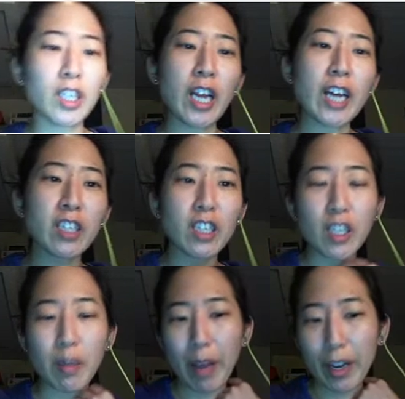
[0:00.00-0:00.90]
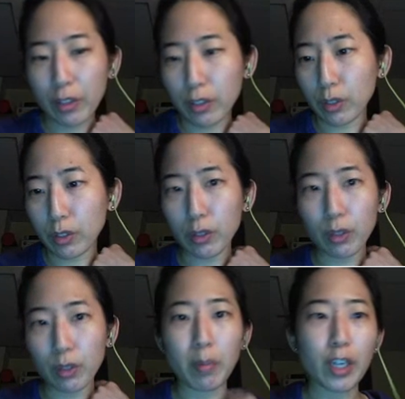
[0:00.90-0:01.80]
actually doesn't matter
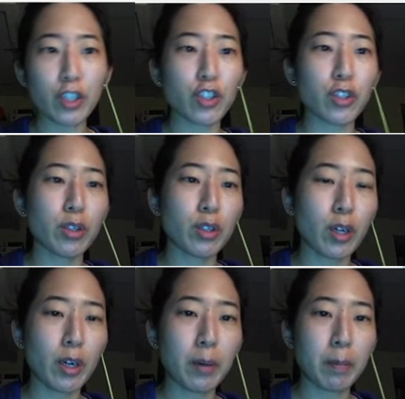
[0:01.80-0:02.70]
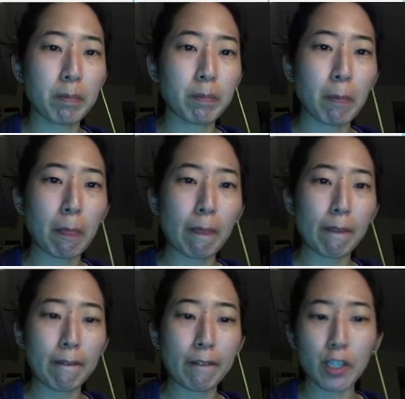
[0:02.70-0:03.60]
too much
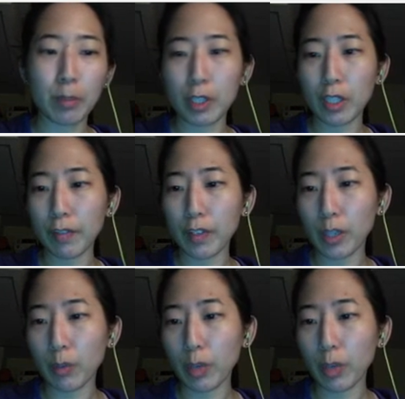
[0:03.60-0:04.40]
specifically